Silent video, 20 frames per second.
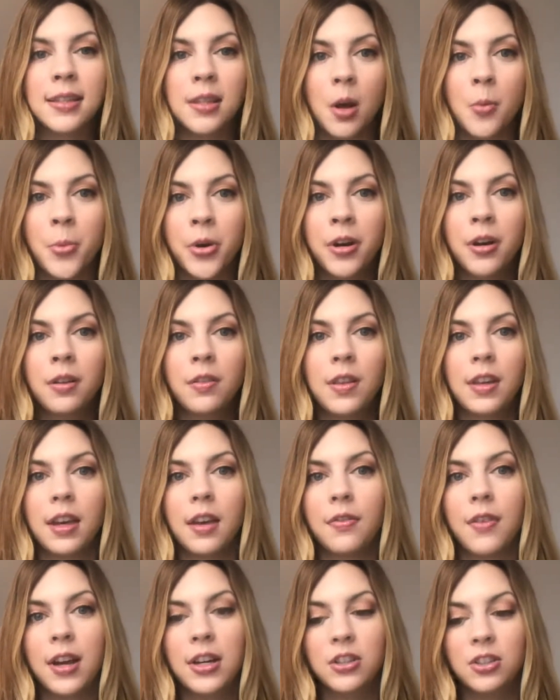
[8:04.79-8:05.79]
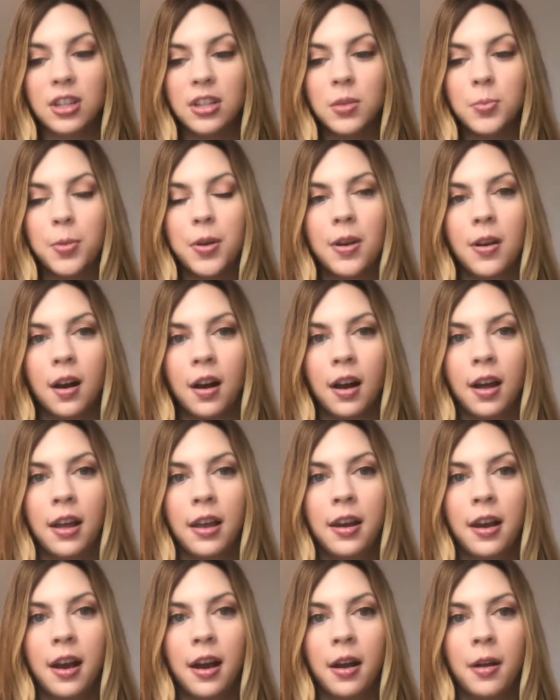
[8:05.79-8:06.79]
summer, like if I just put
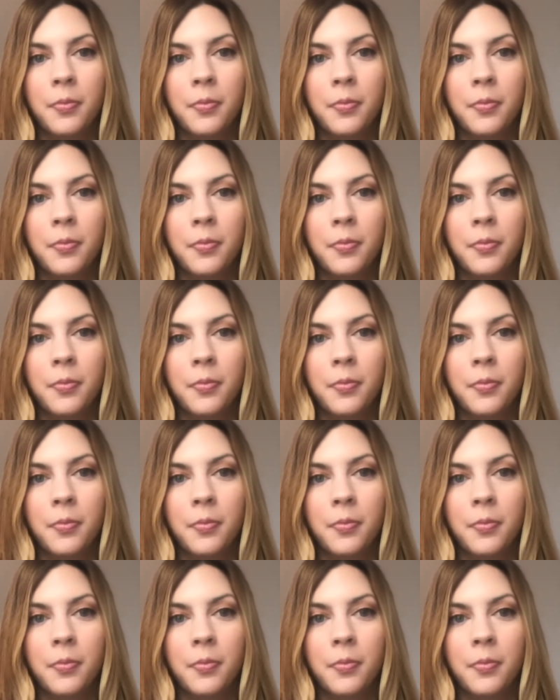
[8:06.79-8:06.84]
on